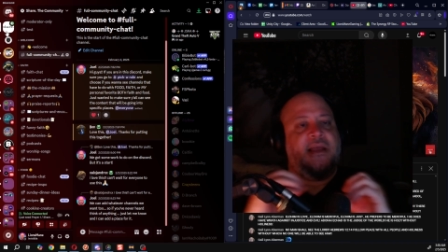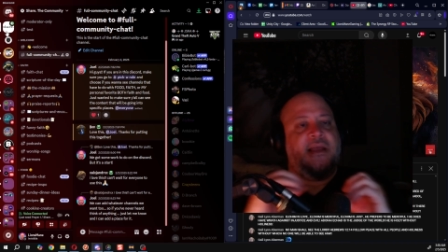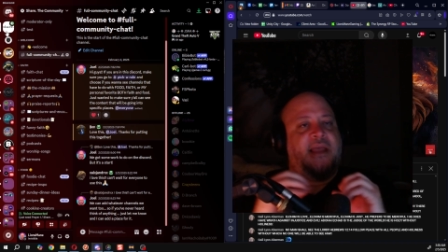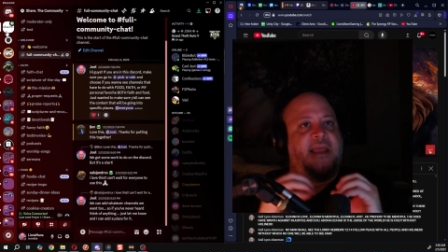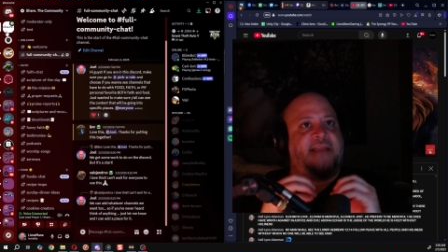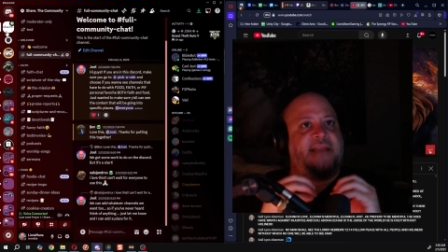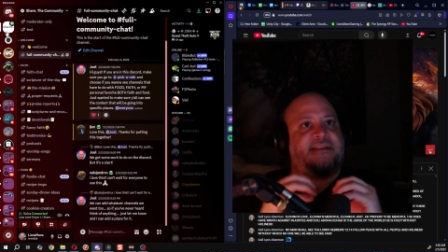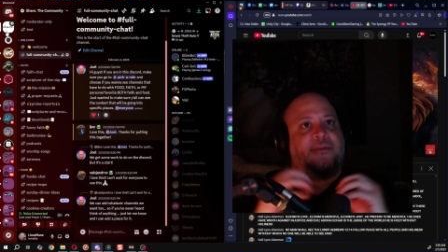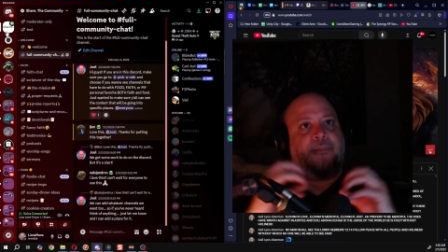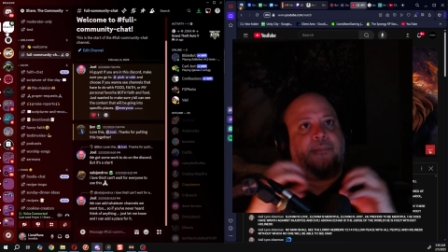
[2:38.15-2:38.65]

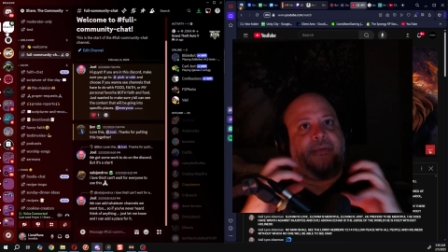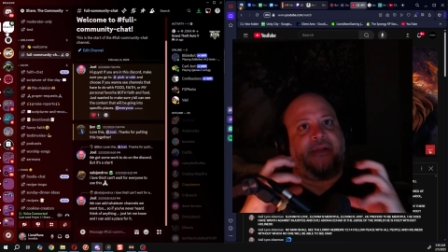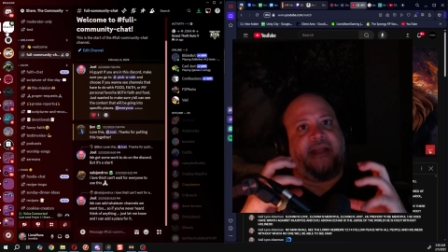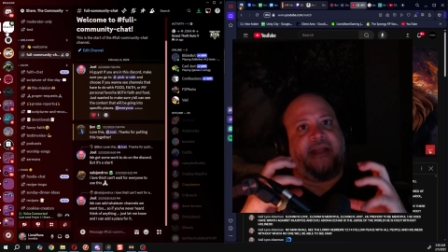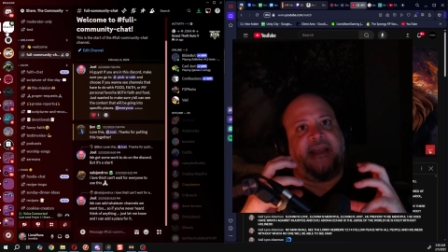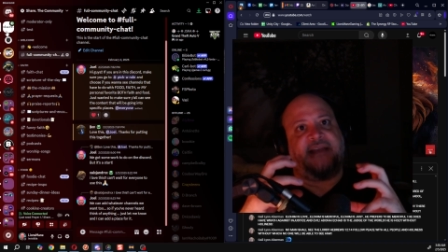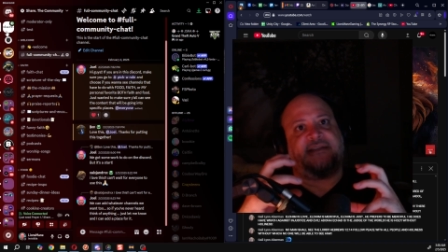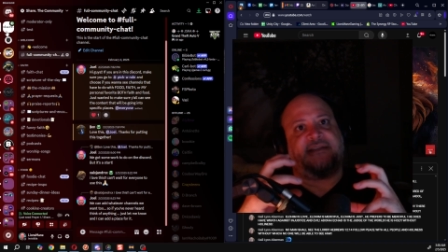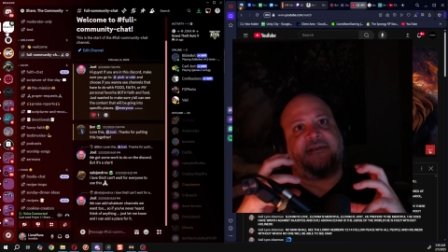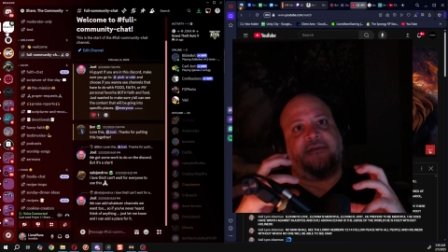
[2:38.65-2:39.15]
It's a
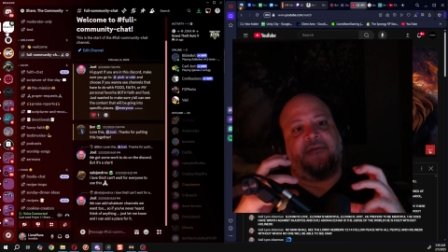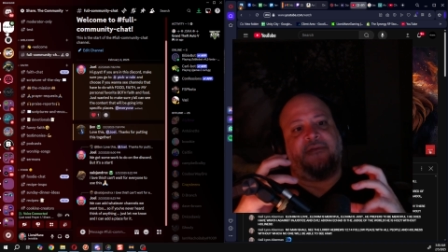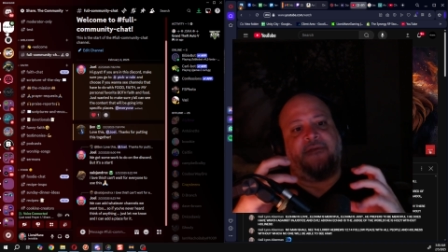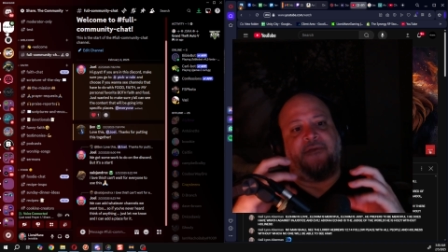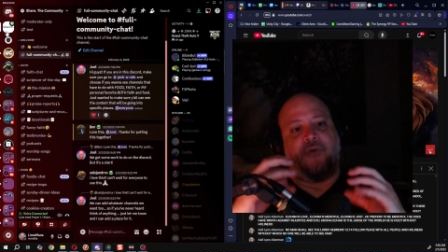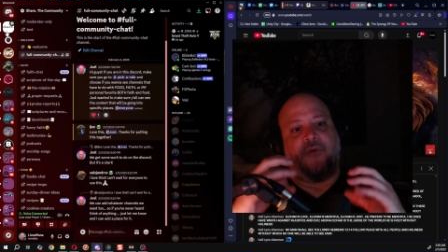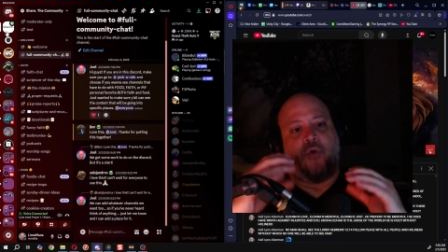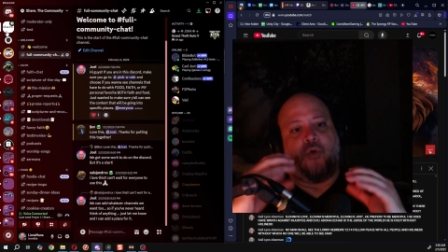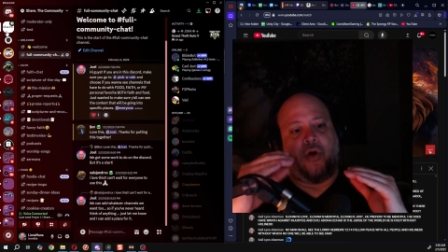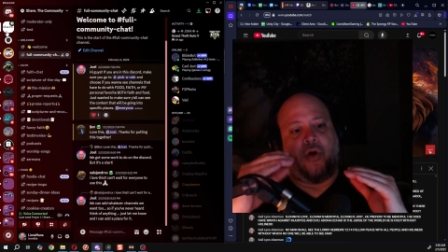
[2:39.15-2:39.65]
place
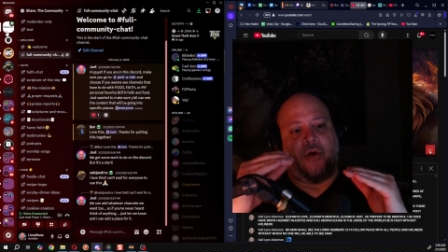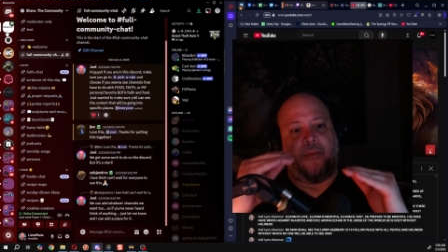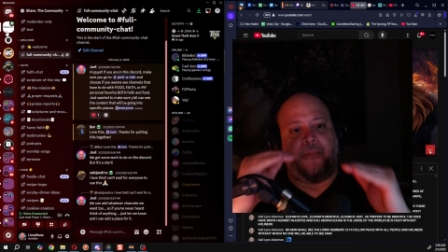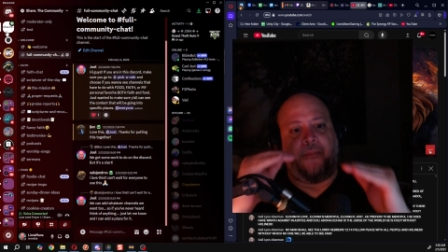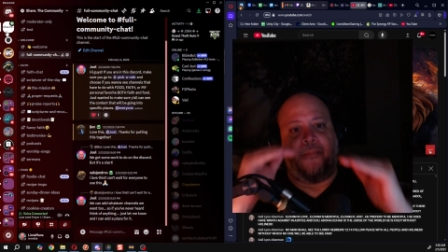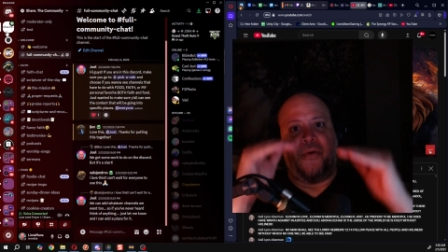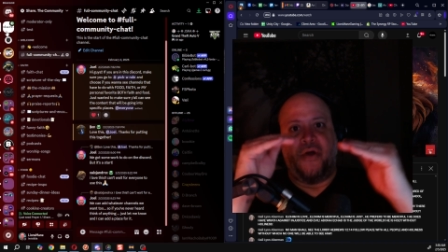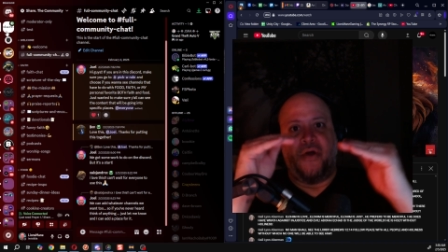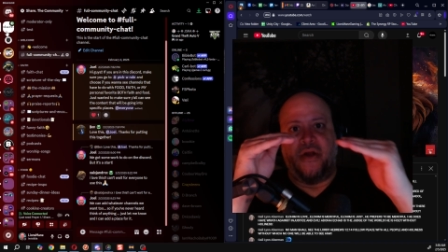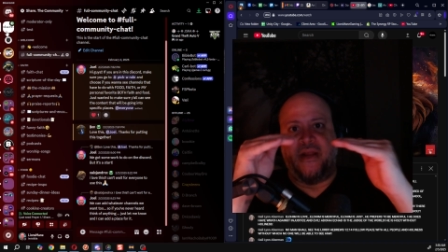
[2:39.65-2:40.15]
for
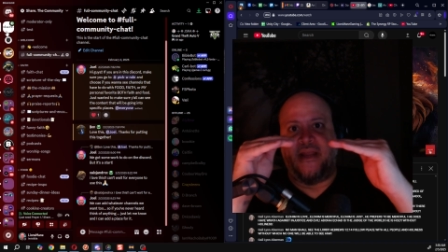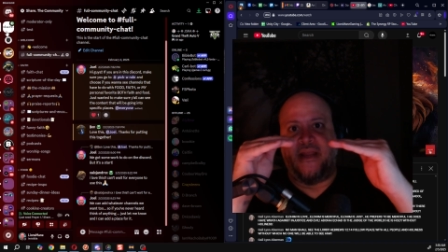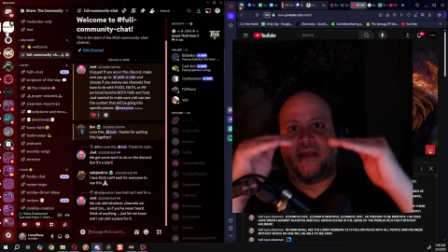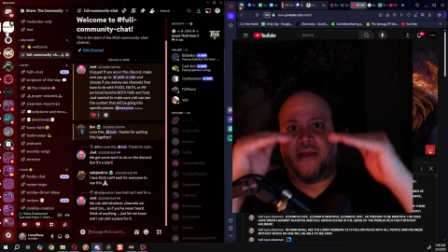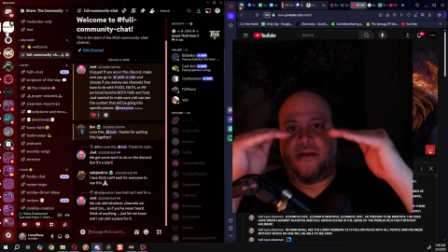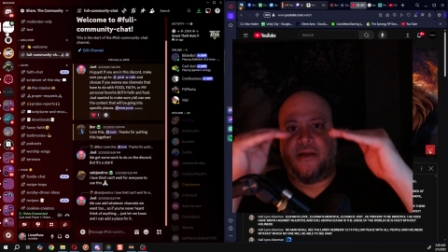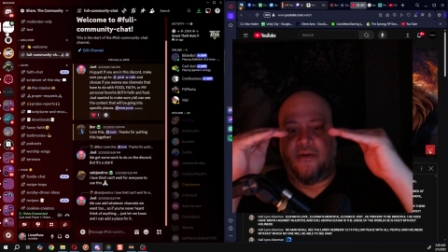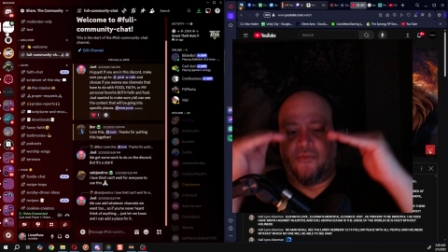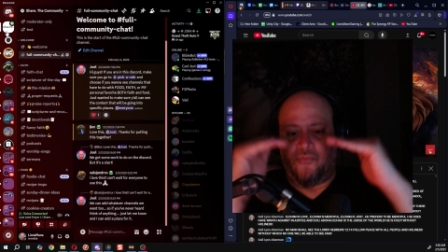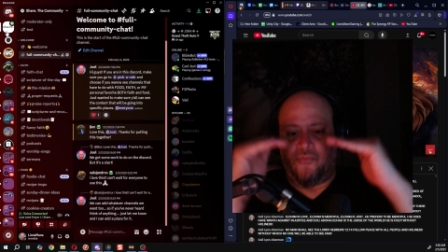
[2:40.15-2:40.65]

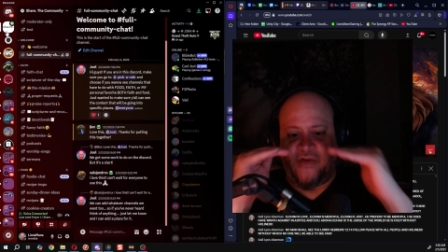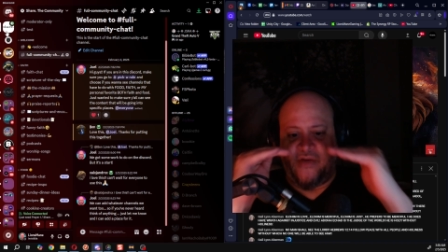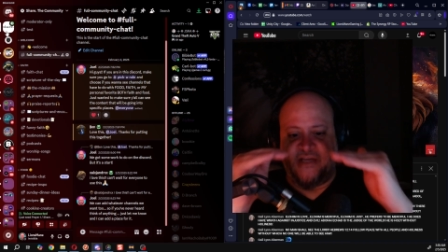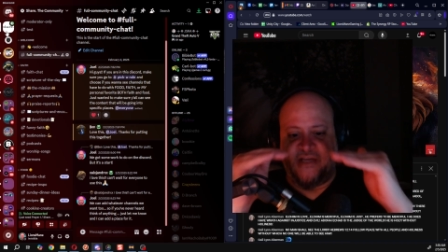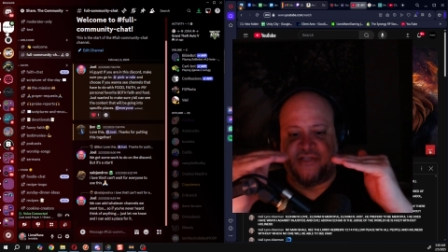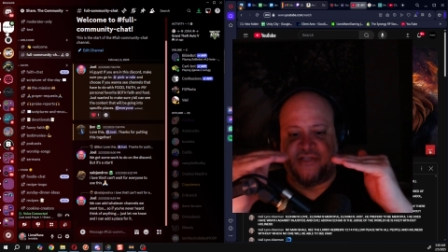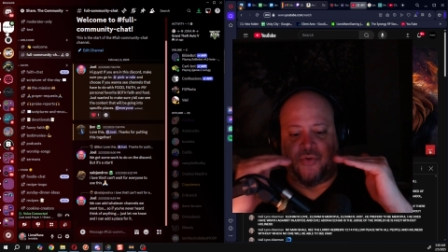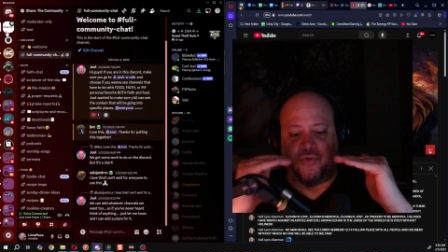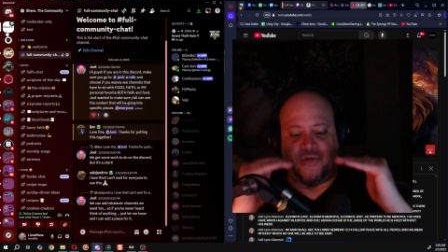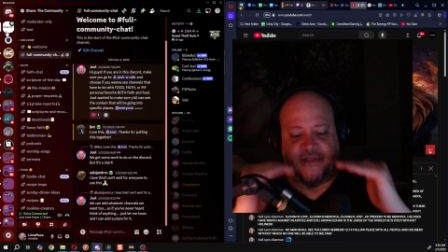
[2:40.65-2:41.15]
putting
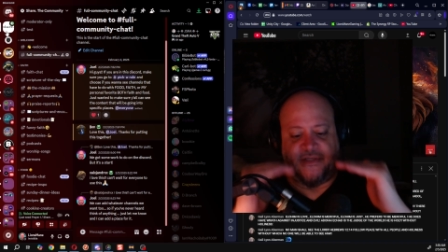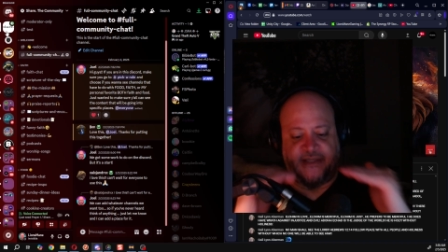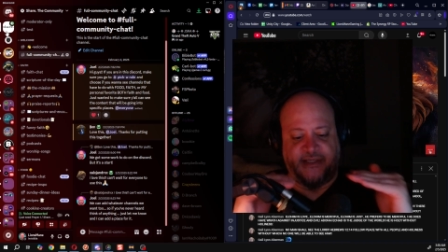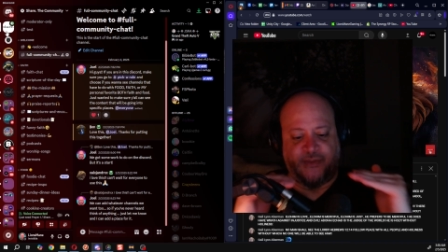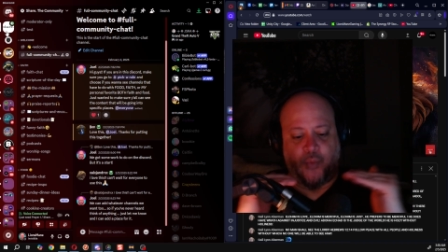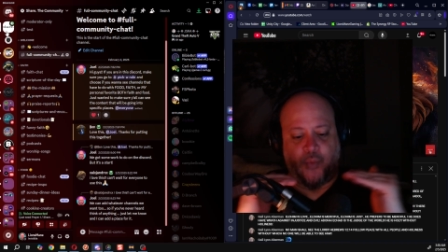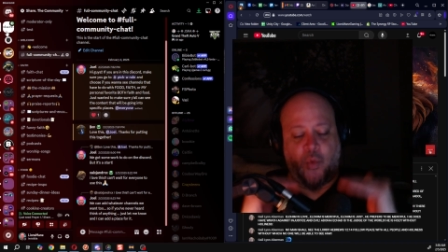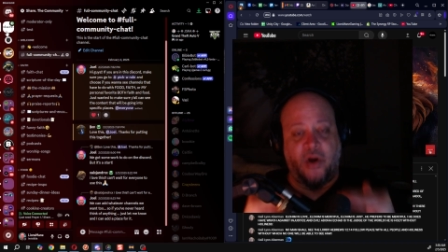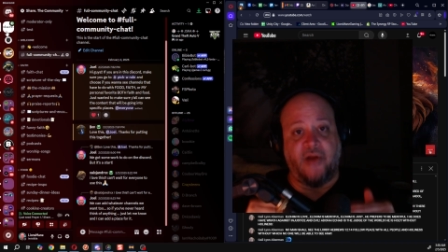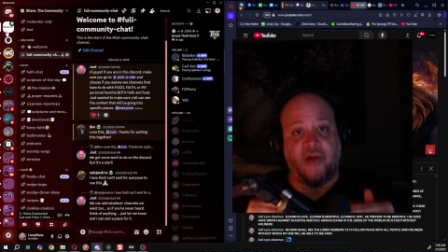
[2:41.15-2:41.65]
resources
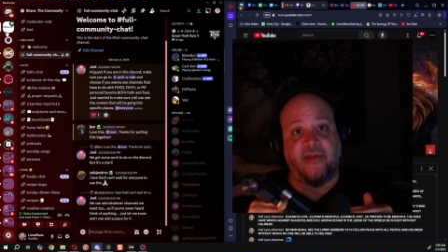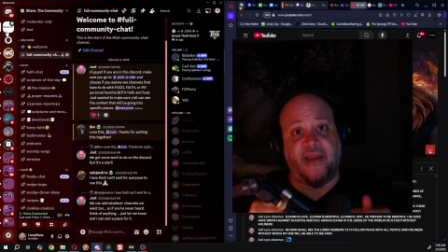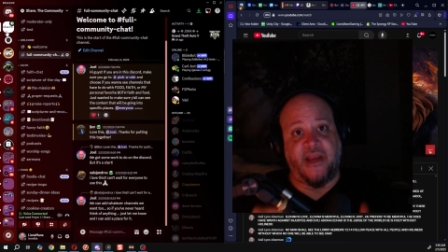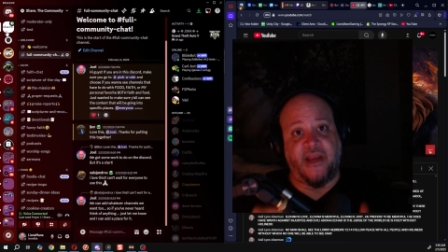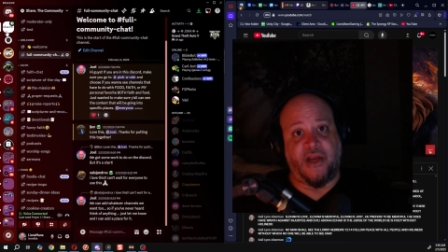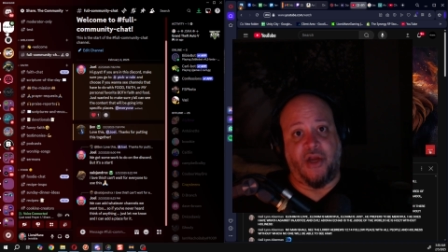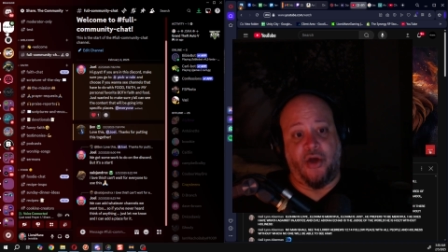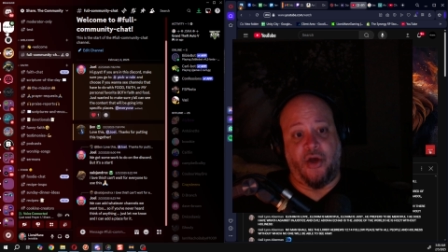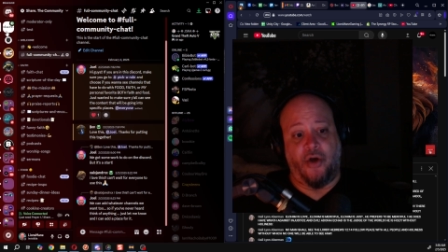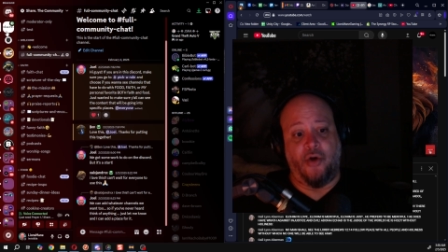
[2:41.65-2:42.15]
where they
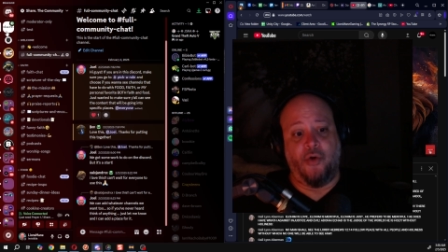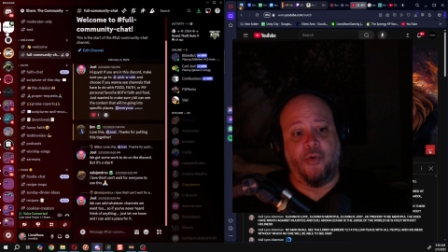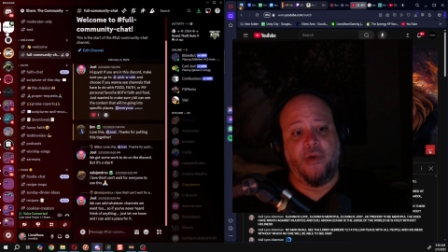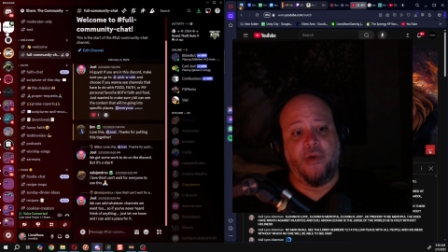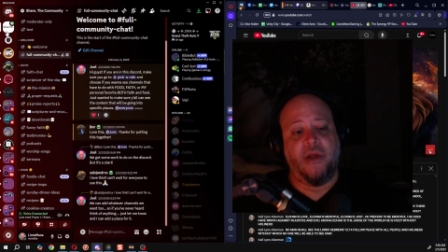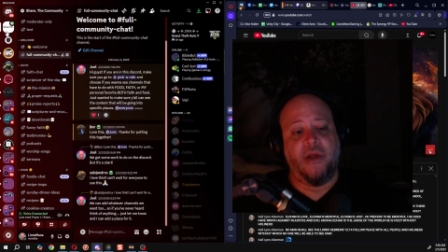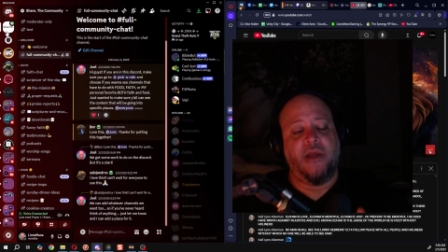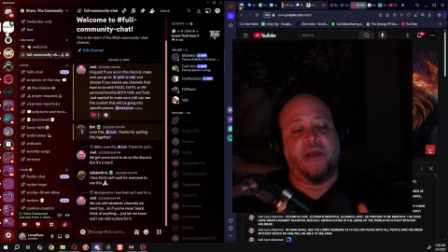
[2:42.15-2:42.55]
go.